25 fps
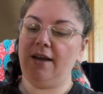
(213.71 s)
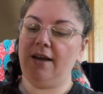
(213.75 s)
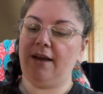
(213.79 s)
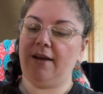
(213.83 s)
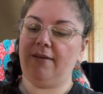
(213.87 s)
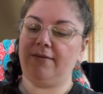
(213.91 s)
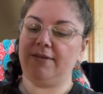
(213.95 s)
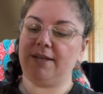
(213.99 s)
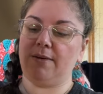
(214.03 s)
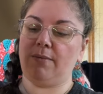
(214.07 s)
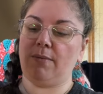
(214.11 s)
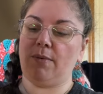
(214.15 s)

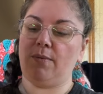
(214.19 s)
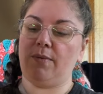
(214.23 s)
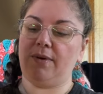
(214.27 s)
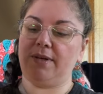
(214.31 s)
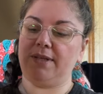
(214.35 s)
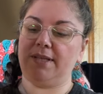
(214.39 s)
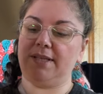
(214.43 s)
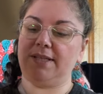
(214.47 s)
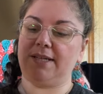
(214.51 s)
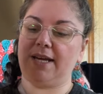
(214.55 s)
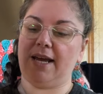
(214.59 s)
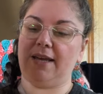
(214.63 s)
If someone
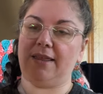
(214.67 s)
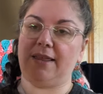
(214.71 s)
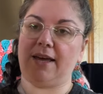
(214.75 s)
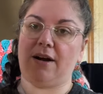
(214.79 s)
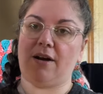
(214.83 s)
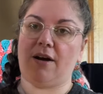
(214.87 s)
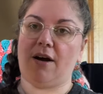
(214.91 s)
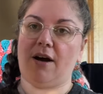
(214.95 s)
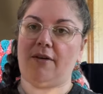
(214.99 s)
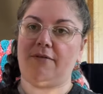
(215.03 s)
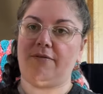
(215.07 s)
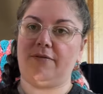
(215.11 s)
wants to take that
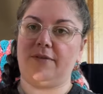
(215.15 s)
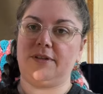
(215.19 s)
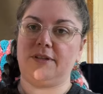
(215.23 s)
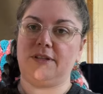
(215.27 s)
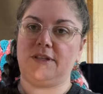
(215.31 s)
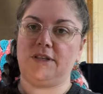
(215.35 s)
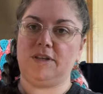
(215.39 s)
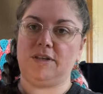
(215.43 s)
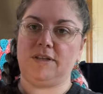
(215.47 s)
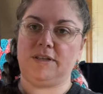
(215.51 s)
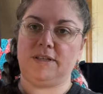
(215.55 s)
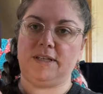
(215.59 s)
off, it's
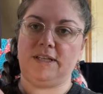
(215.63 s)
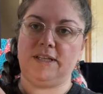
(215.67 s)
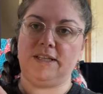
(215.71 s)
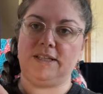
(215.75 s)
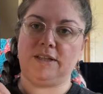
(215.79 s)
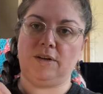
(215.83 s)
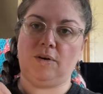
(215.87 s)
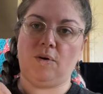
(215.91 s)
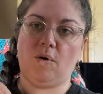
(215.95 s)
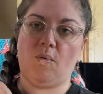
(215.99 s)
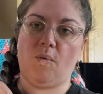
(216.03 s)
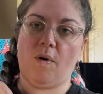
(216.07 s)
just these
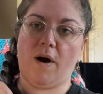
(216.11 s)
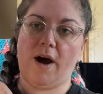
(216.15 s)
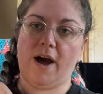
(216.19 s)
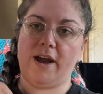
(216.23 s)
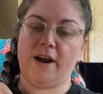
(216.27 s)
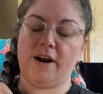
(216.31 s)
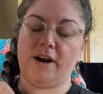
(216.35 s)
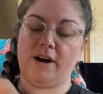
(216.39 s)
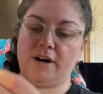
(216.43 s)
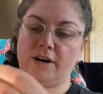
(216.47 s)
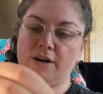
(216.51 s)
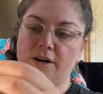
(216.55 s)
little
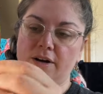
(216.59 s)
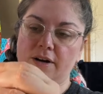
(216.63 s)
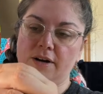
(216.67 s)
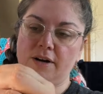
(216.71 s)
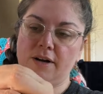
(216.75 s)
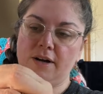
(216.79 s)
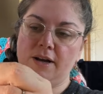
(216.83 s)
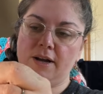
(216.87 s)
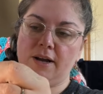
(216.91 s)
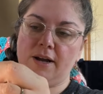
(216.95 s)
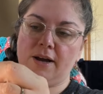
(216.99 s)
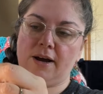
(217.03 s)
wired,
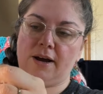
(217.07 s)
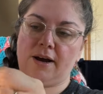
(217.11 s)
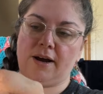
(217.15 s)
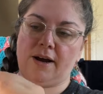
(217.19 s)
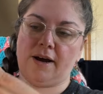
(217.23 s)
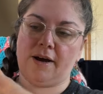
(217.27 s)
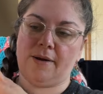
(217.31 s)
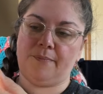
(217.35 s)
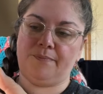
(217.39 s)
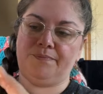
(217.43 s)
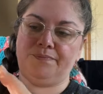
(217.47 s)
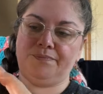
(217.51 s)

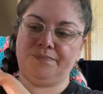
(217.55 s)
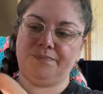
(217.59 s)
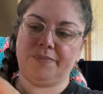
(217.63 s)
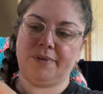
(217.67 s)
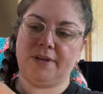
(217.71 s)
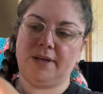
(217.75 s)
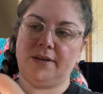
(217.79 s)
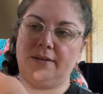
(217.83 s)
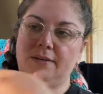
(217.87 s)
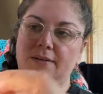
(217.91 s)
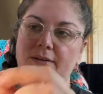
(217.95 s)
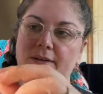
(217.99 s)
um,
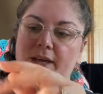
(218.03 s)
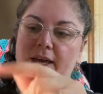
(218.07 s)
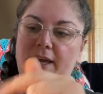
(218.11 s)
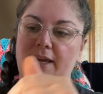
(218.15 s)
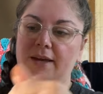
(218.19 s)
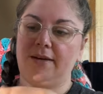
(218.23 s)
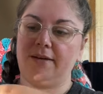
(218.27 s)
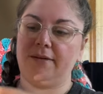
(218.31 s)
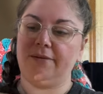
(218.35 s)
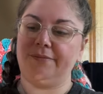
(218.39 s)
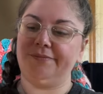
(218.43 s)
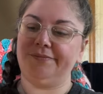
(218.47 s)

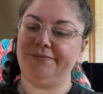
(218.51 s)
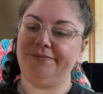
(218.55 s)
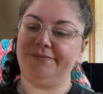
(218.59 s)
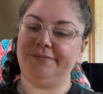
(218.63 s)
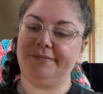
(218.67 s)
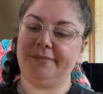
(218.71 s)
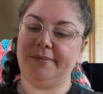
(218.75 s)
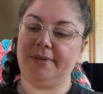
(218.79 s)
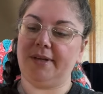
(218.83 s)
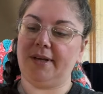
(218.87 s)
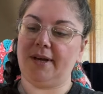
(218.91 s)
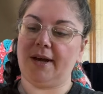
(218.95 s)
like,
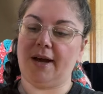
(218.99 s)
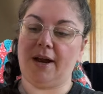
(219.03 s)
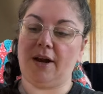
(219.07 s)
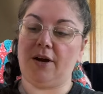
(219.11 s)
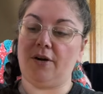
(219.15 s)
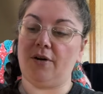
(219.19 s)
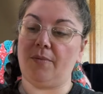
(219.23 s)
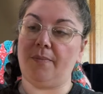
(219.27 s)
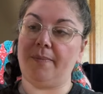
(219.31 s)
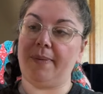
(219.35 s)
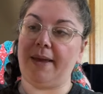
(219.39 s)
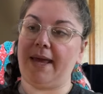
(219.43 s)
I don't
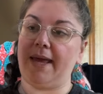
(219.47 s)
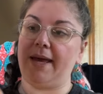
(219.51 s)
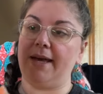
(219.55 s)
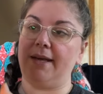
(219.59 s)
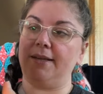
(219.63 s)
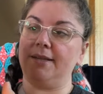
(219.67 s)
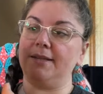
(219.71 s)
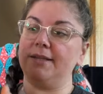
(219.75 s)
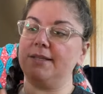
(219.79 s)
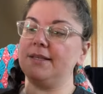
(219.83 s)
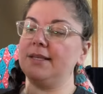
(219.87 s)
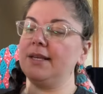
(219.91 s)
know,
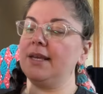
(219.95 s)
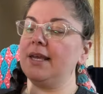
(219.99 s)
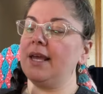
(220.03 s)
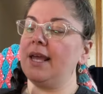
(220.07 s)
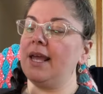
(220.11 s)
bands.